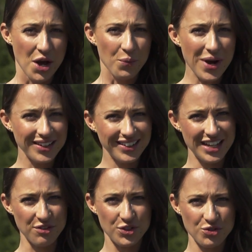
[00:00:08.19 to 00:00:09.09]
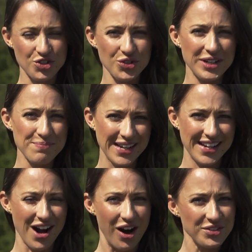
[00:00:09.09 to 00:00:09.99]
Well, if you join
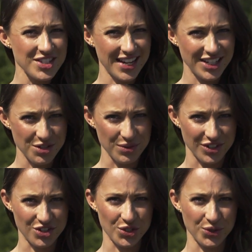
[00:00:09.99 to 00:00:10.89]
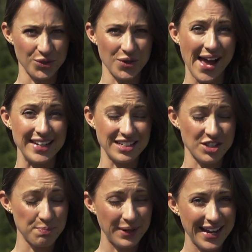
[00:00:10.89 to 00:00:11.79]
me, I'll take you on a tour and
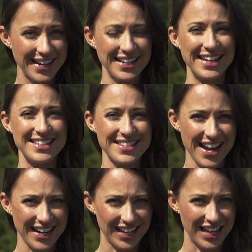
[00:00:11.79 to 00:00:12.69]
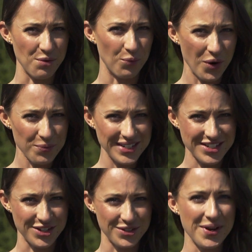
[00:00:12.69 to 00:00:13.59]
explain exactly what we
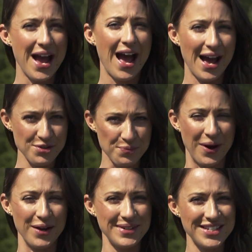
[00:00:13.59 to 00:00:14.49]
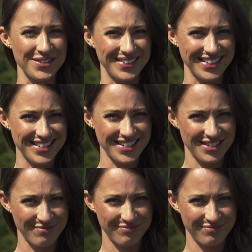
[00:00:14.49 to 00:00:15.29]
do and why we do it.